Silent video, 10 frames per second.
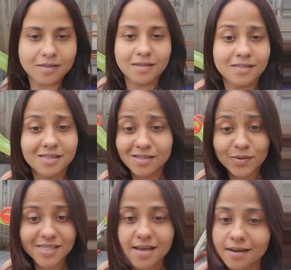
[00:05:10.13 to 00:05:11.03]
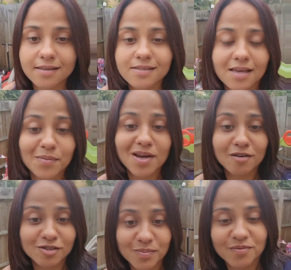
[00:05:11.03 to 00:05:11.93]
It's still exactly the same colour
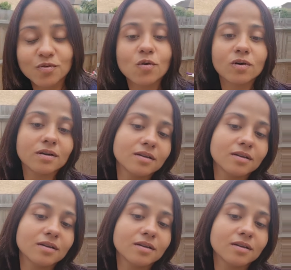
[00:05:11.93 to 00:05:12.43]
as before.